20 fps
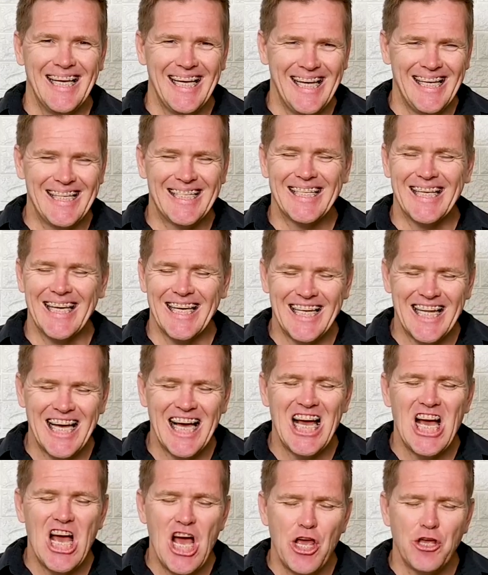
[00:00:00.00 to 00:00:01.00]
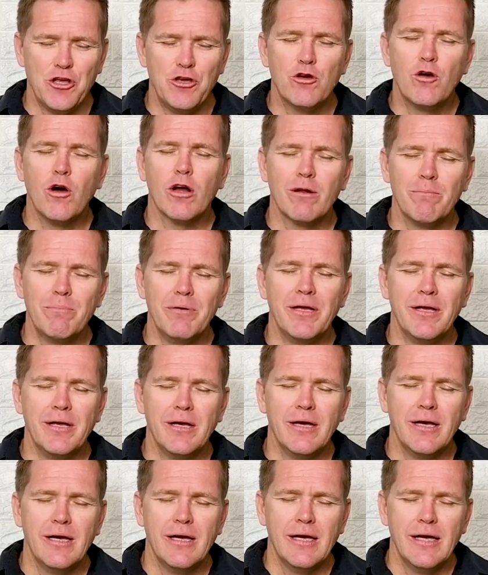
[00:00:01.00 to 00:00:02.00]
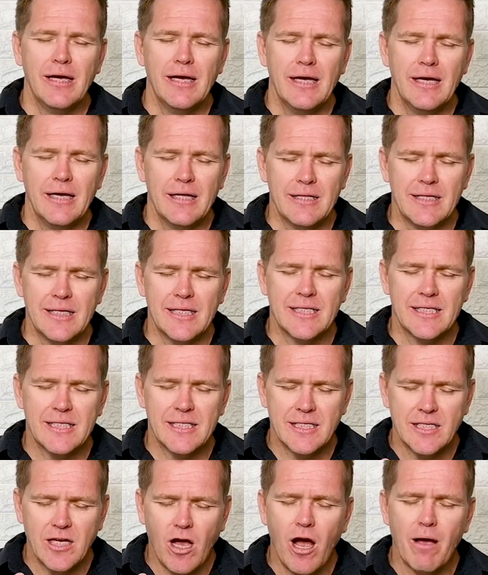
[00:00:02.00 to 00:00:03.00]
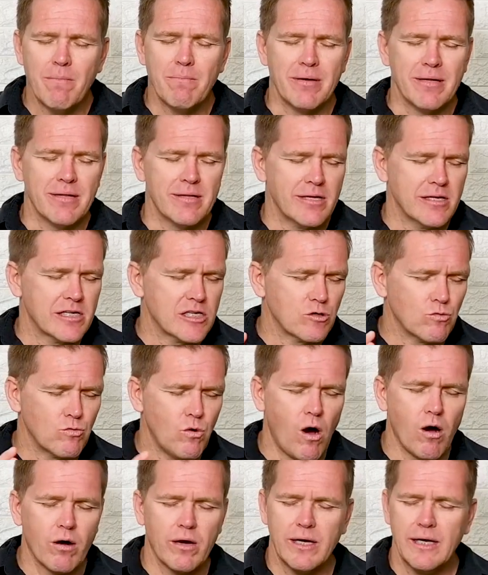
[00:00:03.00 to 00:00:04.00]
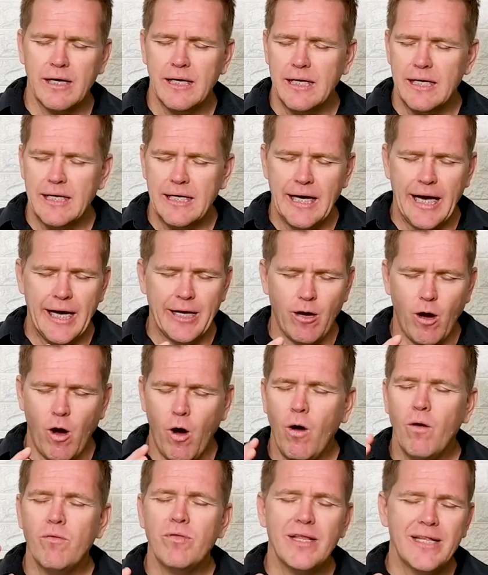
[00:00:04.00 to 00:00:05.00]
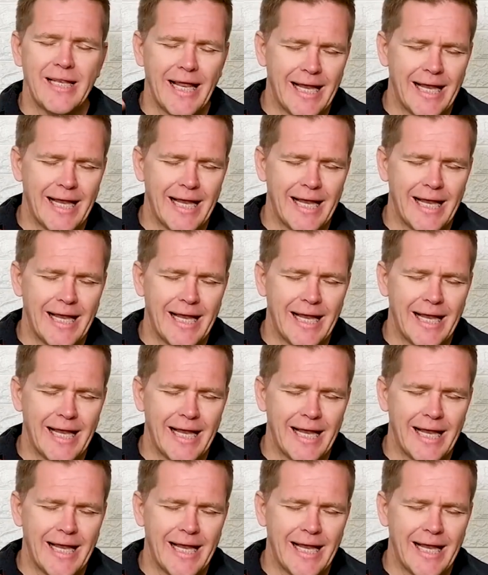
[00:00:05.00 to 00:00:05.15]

he said, you're going to be this Simon, this rock. And on the